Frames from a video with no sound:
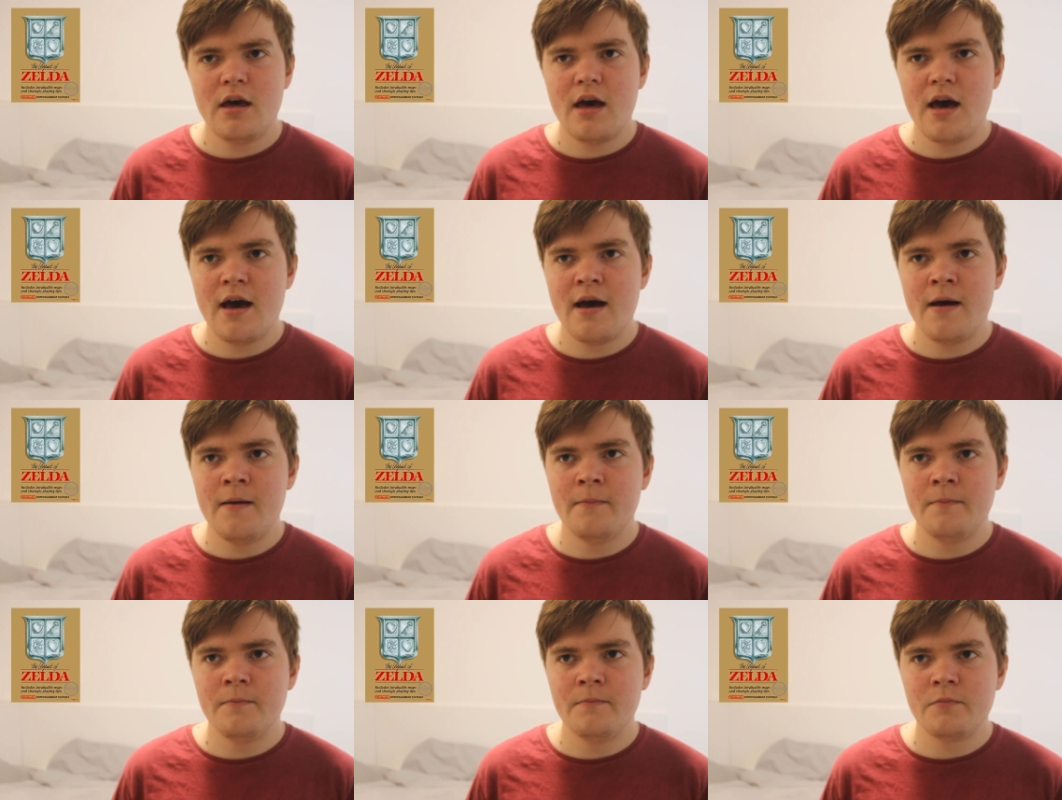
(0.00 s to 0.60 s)

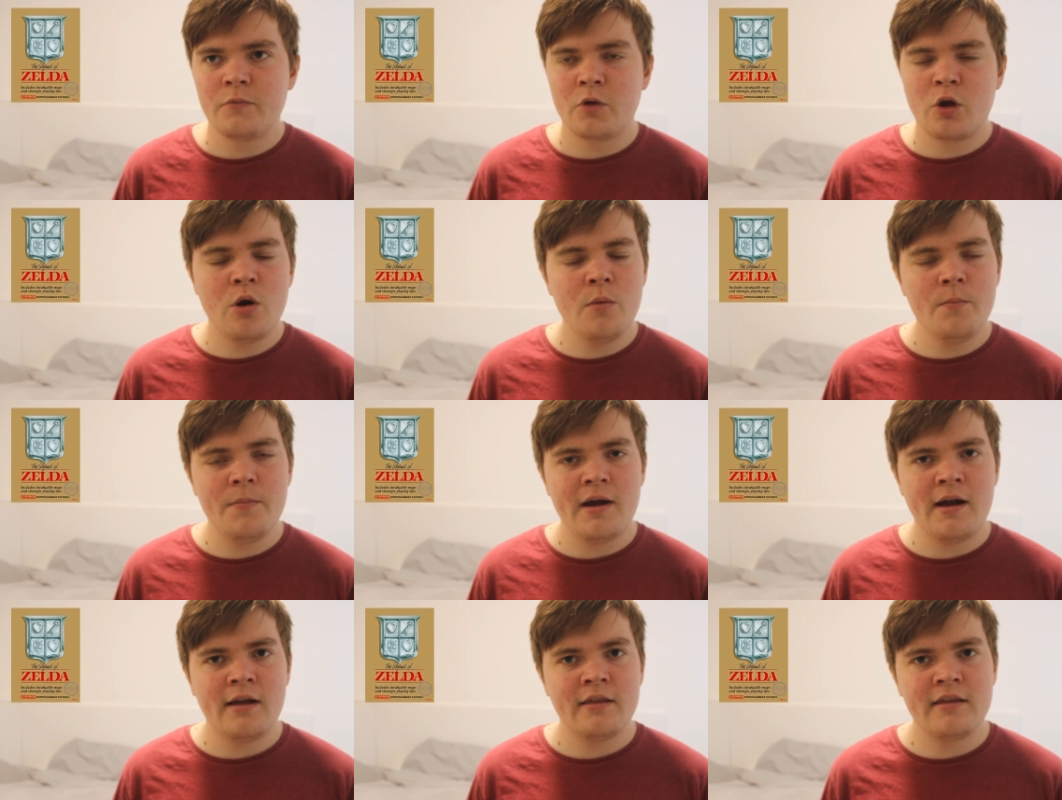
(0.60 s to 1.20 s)
um,
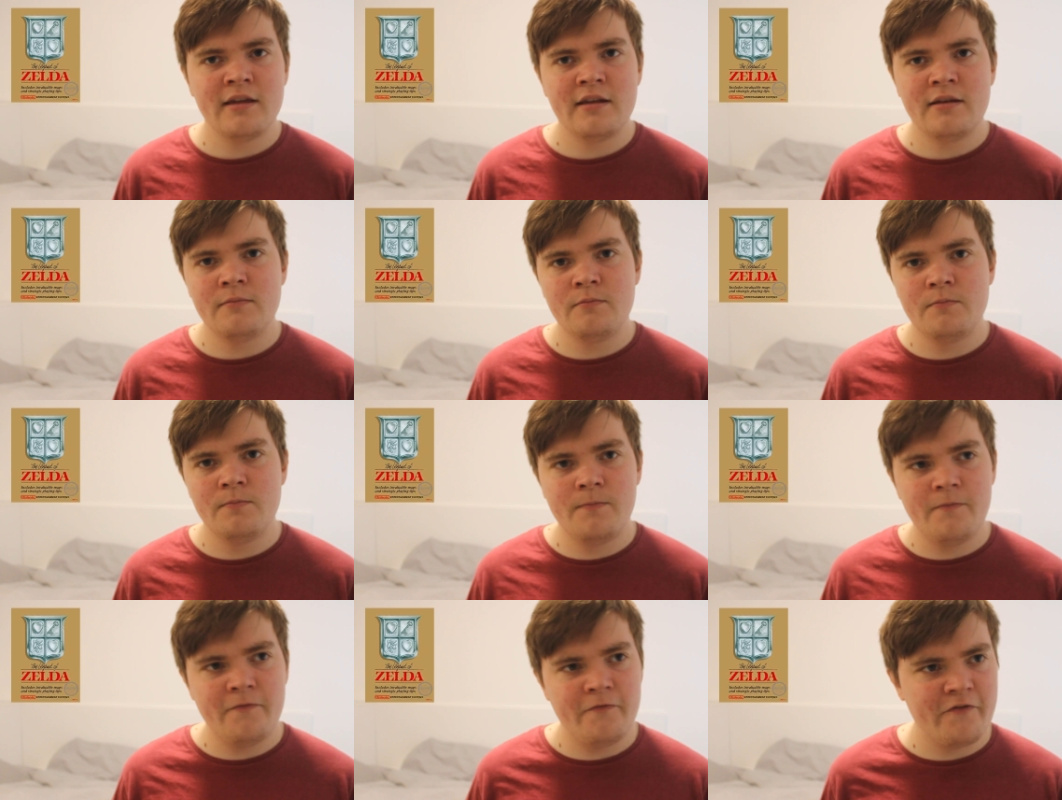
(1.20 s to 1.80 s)
combat
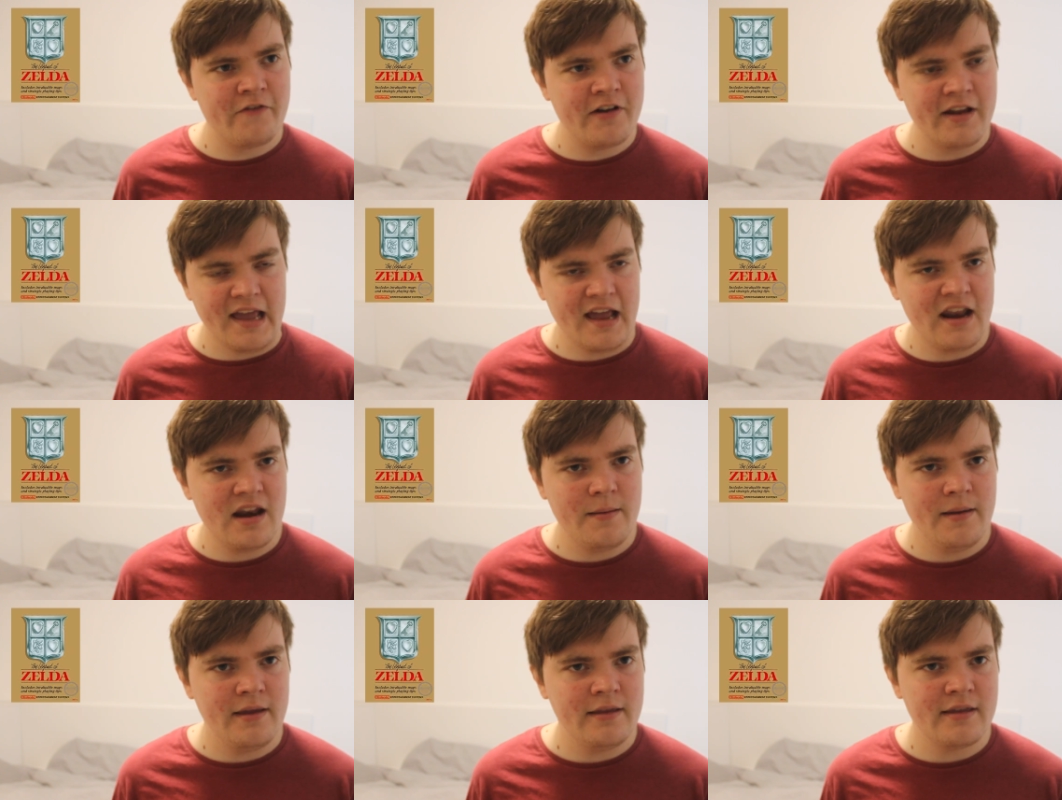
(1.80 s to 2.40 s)
and fight
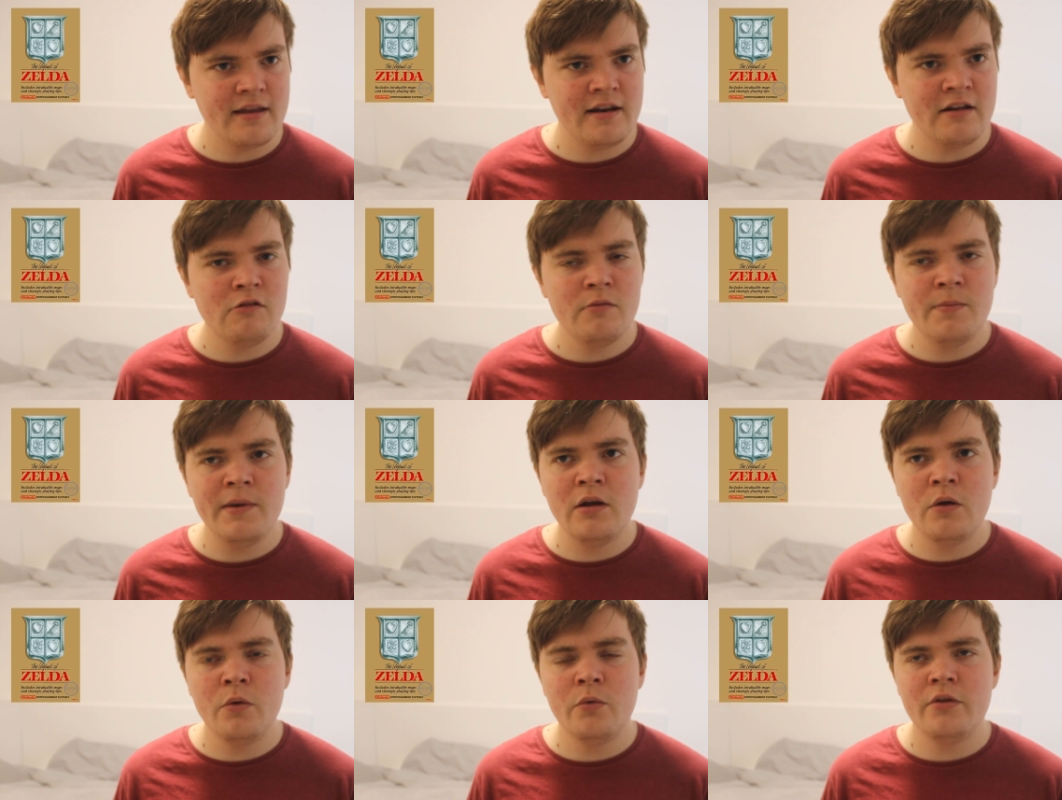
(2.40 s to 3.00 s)
enemies, and it would
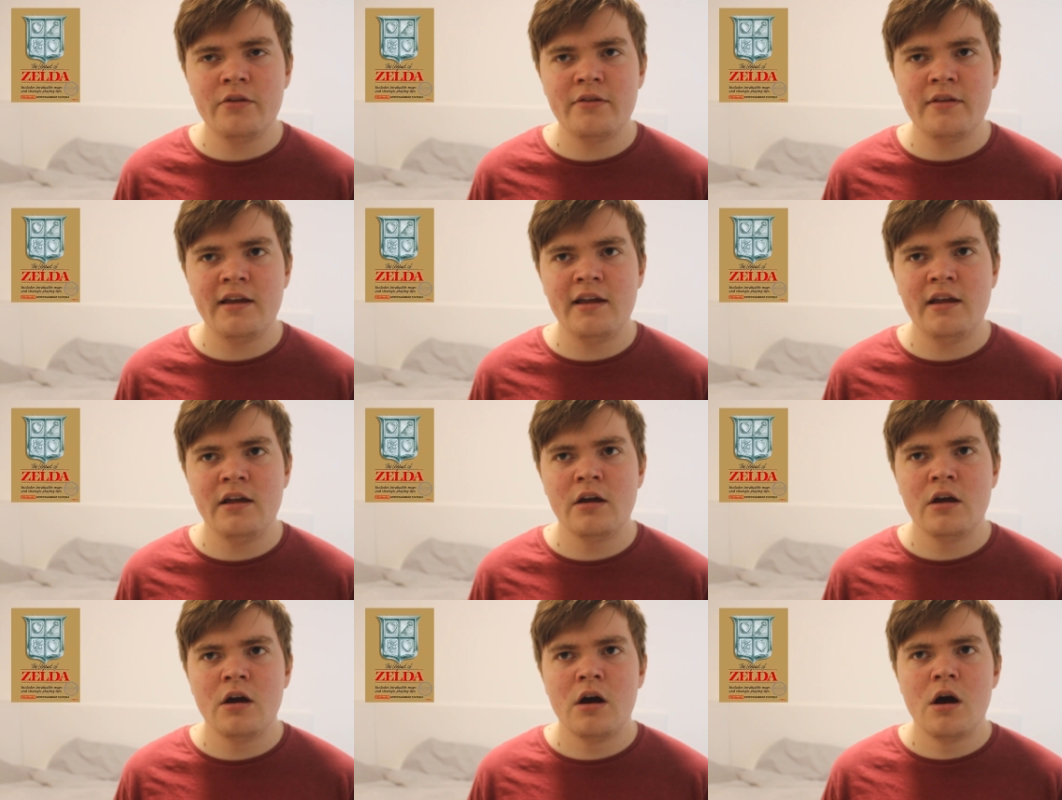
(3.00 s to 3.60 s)
be cool to
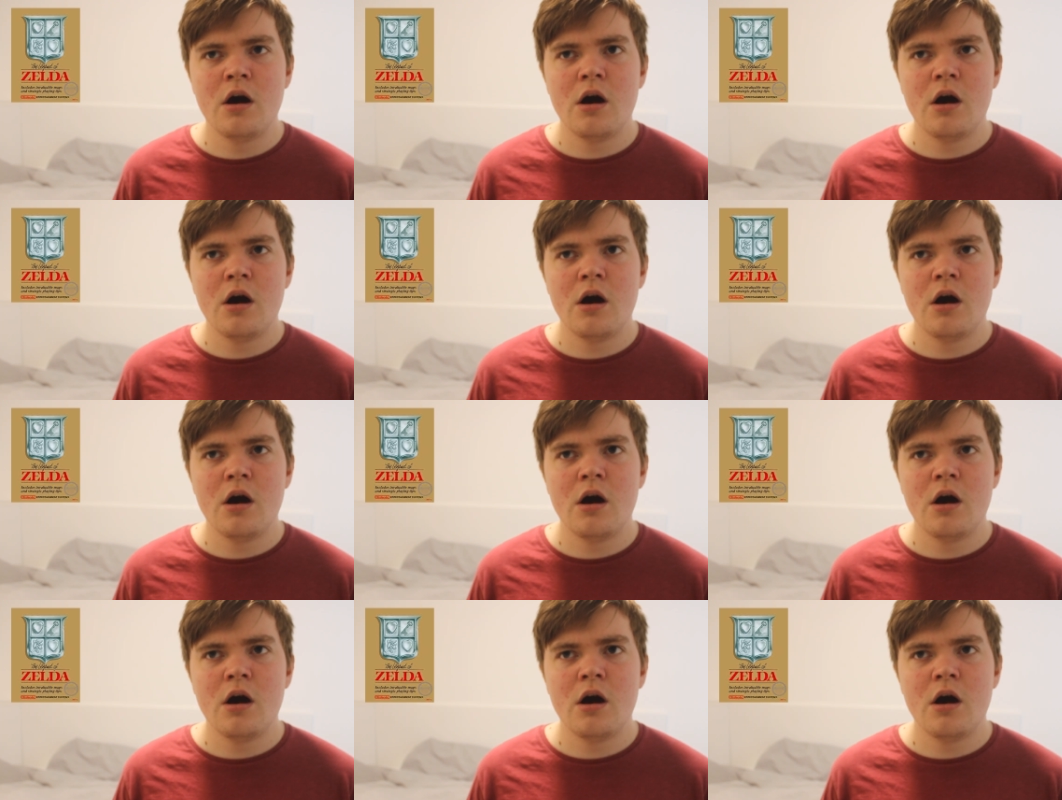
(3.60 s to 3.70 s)
see